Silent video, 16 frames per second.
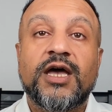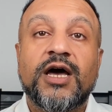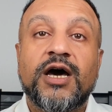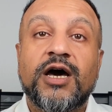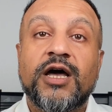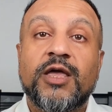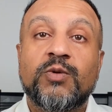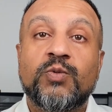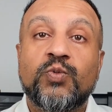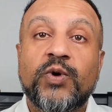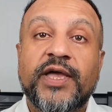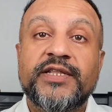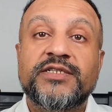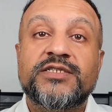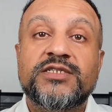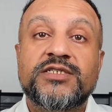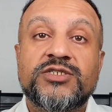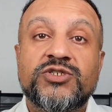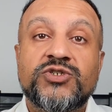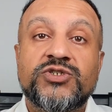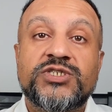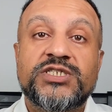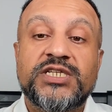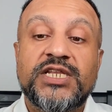I went to
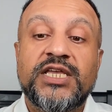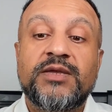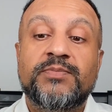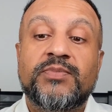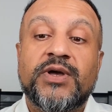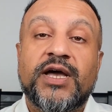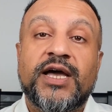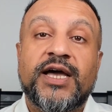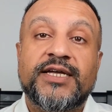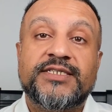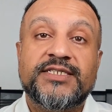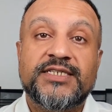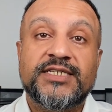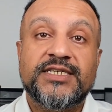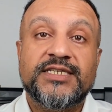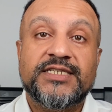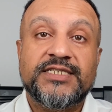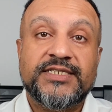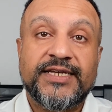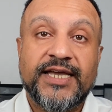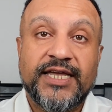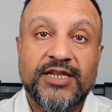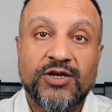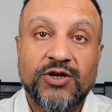sleep at
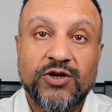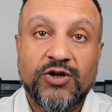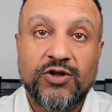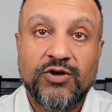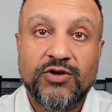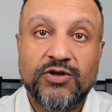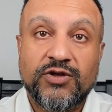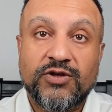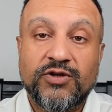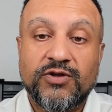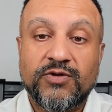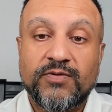10 o'clock.